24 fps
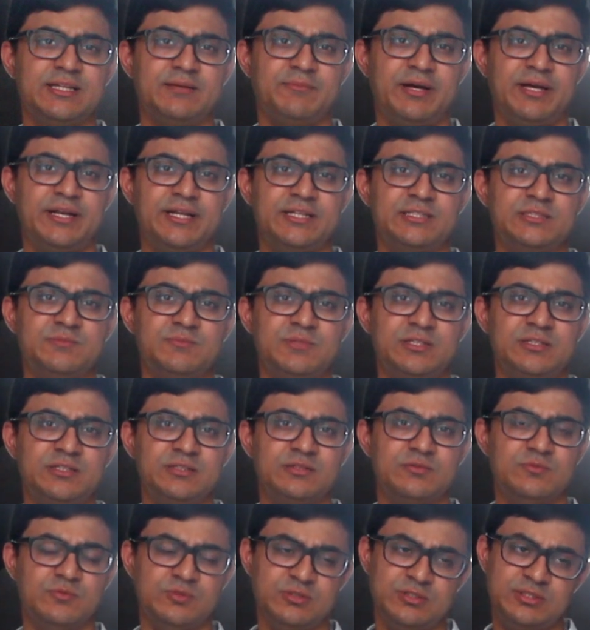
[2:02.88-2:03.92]
and the management
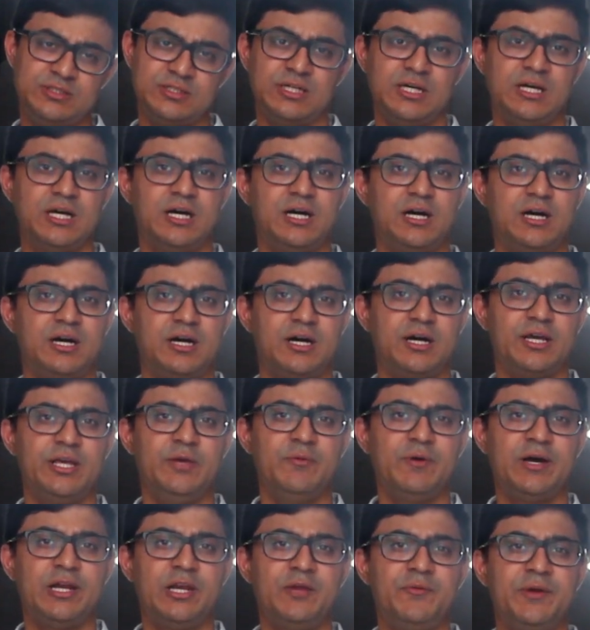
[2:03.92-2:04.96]
would
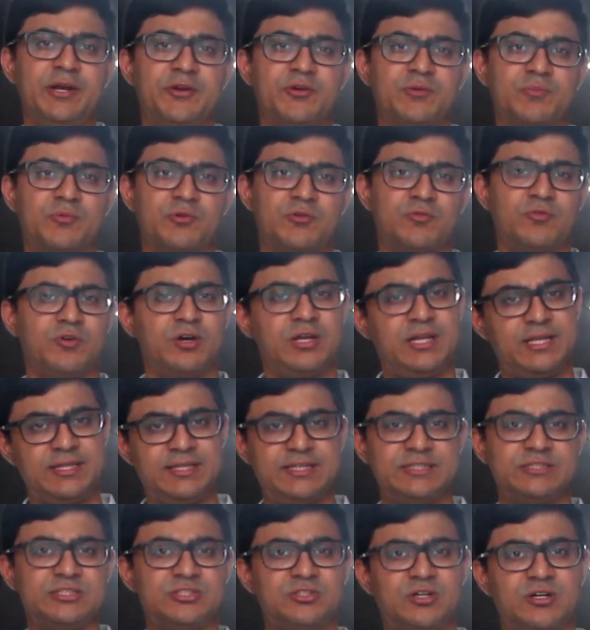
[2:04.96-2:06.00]
evaluate your profile and
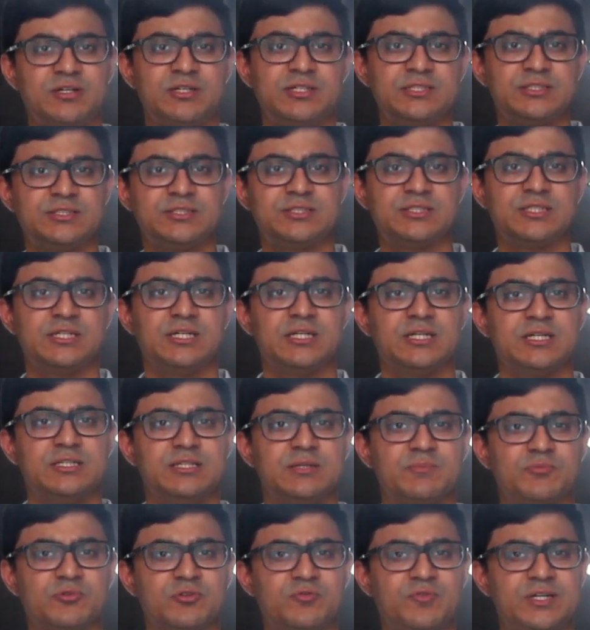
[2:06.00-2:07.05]
then shortlist
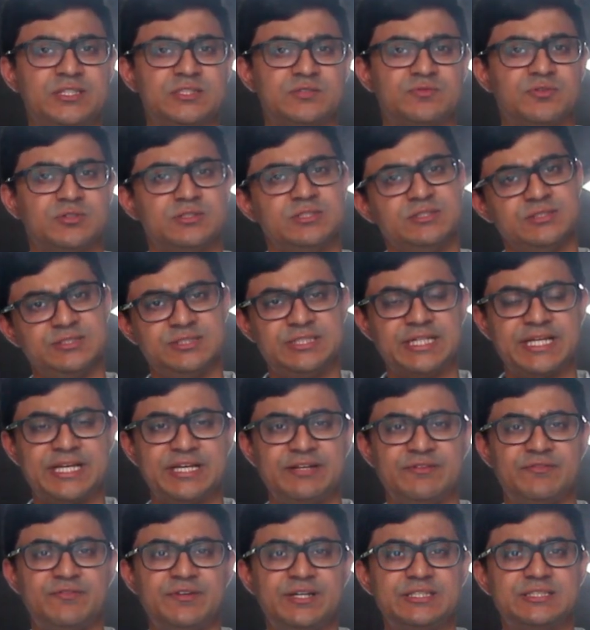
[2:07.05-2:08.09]
the profiles for the
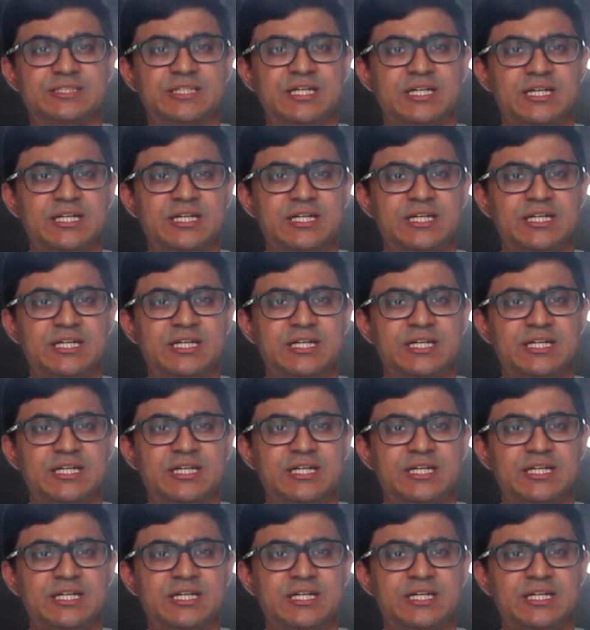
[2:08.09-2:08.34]
second phase.